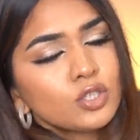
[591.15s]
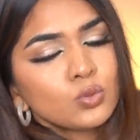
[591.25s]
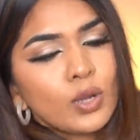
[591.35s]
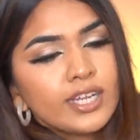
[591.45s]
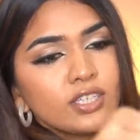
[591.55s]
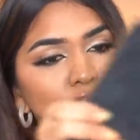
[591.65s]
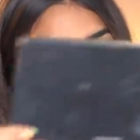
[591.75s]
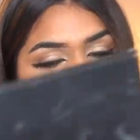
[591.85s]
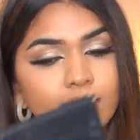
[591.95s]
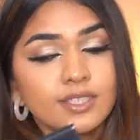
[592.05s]
Two eyeshadow
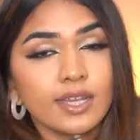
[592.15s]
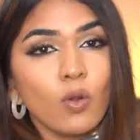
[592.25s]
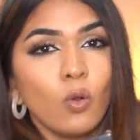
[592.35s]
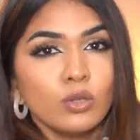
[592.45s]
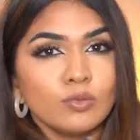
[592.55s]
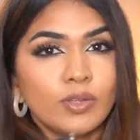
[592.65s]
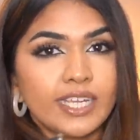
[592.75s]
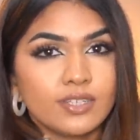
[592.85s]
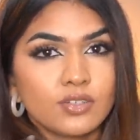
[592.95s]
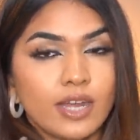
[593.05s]
palettes I
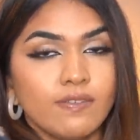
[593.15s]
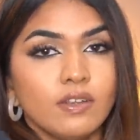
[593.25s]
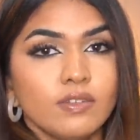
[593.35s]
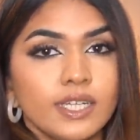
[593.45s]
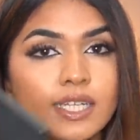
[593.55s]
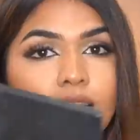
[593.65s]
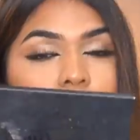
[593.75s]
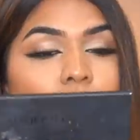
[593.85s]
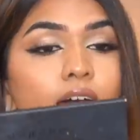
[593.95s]
always travel with.